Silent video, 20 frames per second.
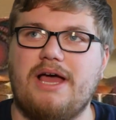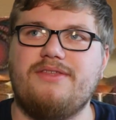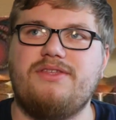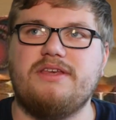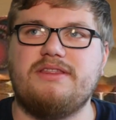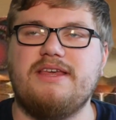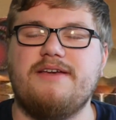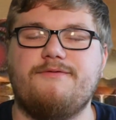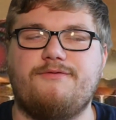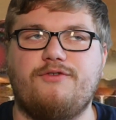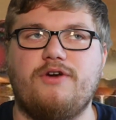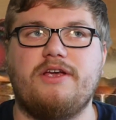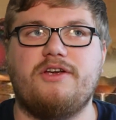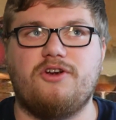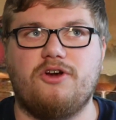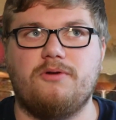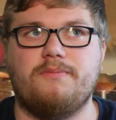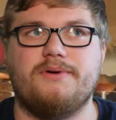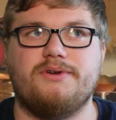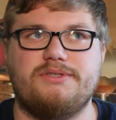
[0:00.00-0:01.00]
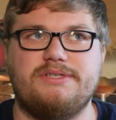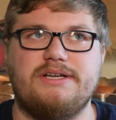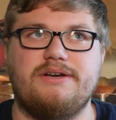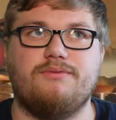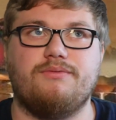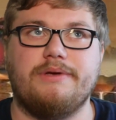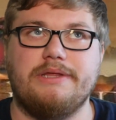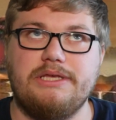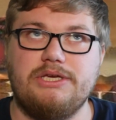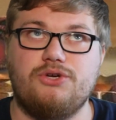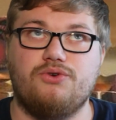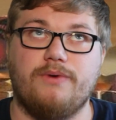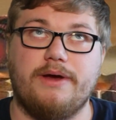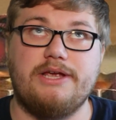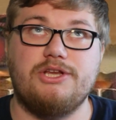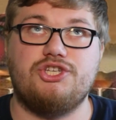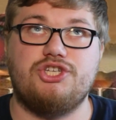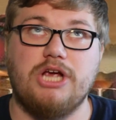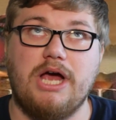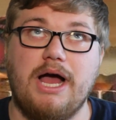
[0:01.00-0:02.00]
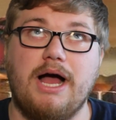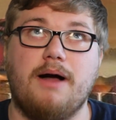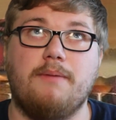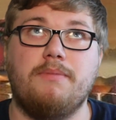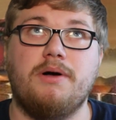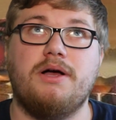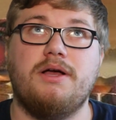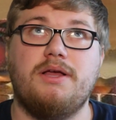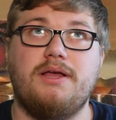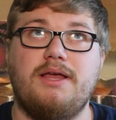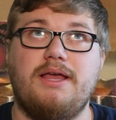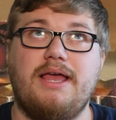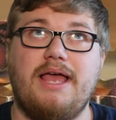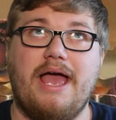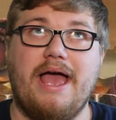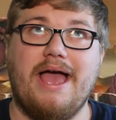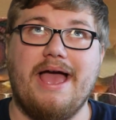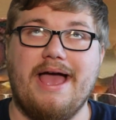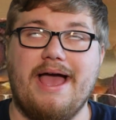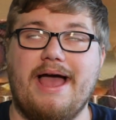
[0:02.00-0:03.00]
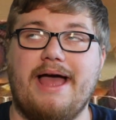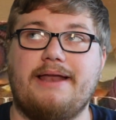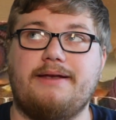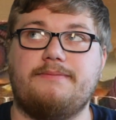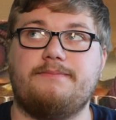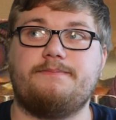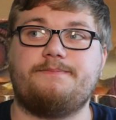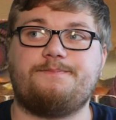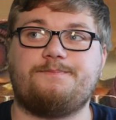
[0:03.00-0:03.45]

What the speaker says: I think that Frank Herbert did a really great job at